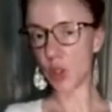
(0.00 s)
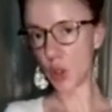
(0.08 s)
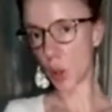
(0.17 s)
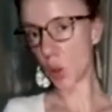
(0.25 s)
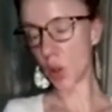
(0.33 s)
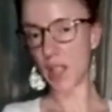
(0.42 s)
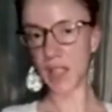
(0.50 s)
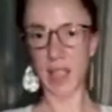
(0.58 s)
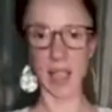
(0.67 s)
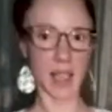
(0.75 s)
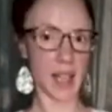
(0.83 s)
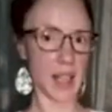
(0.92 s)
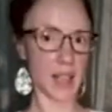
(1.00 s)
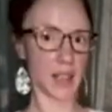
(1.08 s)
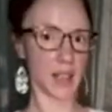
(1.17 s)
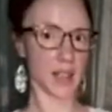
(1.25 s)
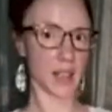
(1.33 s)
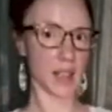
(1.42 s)
joy,
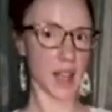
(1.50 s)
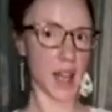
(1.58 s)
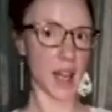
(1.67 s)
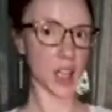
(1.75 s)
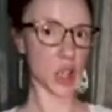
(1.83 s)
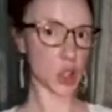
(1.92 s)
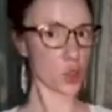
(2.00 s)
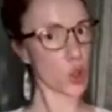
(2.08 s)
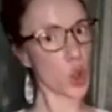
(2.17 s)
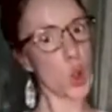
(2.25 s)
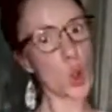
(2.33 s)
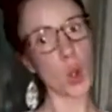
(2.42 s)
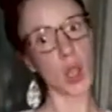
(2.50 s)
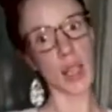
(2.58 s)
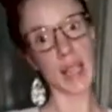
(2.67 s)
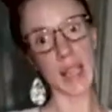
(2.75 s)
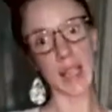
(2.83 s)
and uh, control,